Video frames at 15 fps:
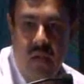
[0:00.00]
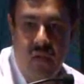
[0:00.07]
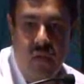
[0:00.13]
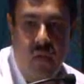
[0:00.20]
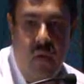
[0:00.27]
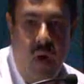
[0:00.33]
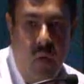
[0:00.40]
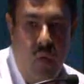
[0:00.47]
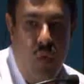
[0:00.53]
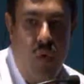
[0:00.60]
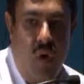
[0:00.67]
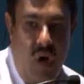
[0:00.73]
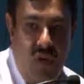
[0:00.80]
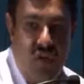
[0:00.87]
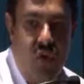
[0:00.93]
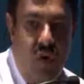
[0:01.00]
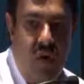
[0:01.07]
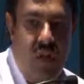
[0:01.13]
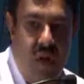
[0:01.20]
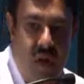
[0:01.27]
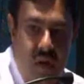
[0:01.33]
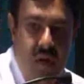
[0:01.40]
So how to cut
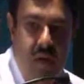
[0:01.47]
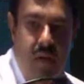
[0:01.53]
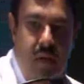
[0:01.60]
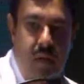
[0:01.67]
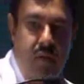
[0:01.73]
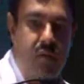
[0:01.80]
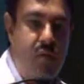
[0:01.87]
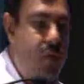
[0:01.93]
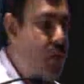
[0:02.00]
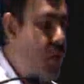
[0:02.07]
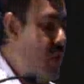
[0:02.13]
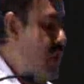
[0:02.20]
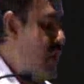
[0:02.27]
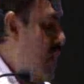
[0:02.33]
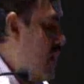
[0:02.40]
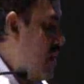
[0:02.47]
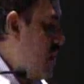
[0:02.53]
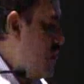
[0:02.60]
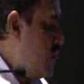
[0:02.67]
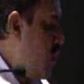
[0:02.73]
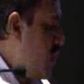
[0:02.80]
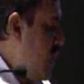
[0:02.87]
short that? So in that
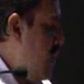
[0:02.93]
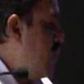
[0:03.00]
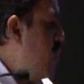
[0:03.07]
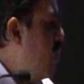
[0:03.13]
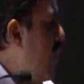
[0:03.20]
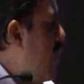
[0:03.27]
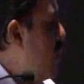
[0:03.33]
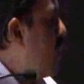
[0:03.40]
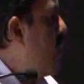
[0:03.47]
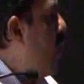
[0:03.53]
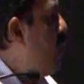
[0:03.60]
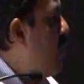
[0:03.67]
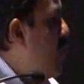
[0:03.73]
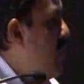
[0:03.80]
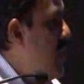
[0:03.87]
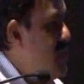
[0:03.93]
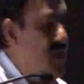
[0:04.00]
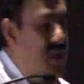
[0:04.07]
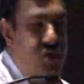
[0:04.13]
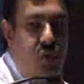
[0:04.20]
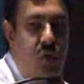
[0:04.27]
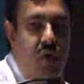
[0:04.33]
case, what I have to do, I have to compromise
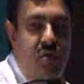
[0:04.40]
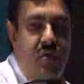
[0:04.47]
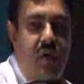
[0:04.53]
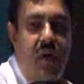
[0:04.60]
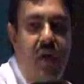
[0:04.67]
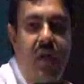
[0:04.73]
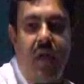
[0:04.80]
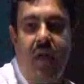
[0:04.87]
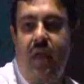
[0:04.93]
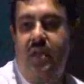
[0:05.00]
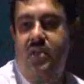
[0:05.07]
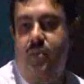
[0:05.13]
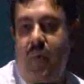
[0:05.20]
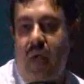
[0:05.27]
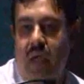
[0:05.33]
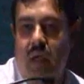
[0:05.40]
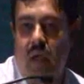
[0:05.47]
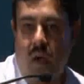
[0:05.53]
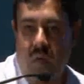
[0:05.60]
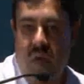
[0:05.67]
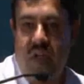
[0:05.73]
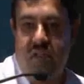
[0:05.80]
resolution and increase my
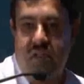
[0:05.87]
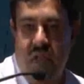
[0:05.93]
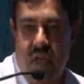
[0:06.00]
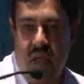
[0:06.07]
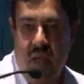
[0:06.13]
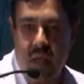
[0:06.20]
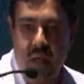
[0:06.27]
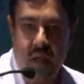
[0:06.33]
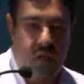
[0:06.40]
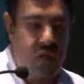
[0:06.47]
coverage area.